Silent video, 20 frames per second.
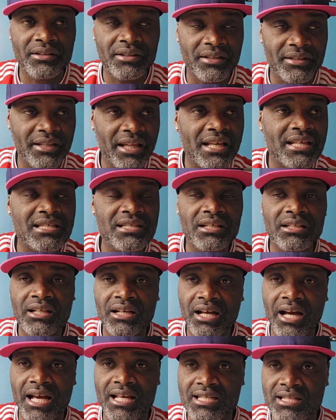The next thing
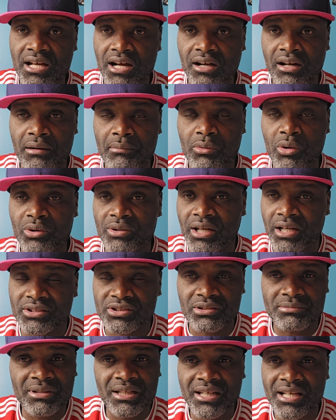the guys talk about,
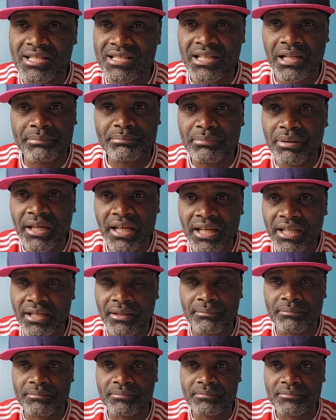that Jamaica is not paying
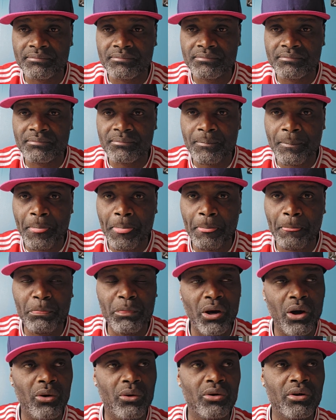him.
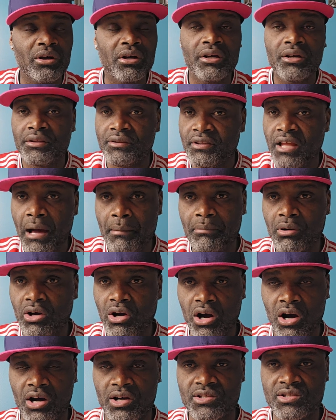No, not
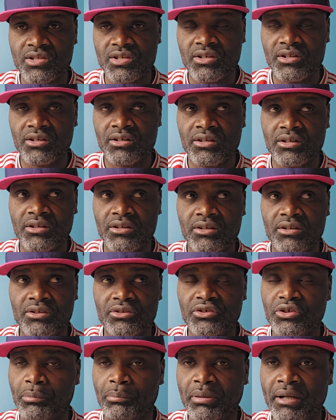because
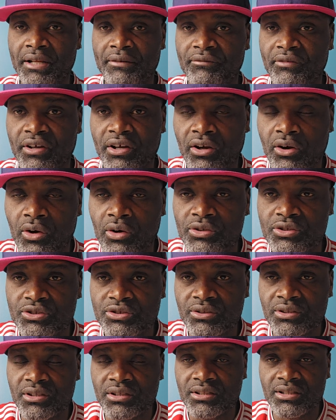you're playing for your
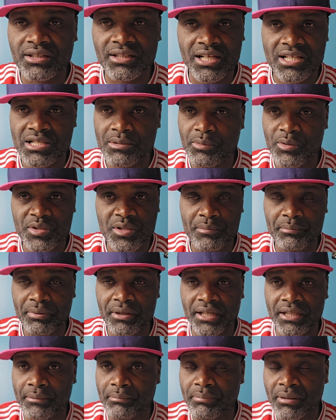country, you're not supposed to
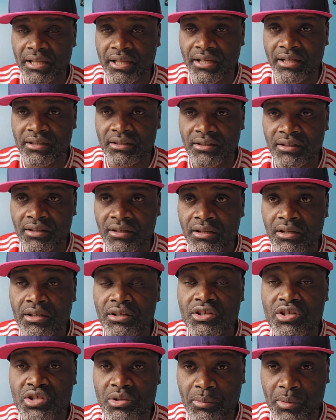pay the player.
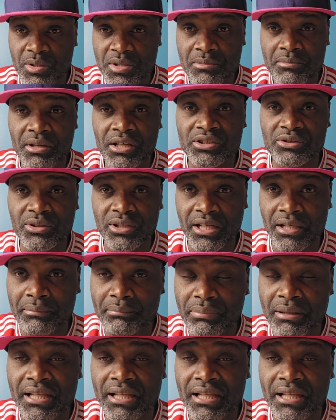You're supposed to make sure that the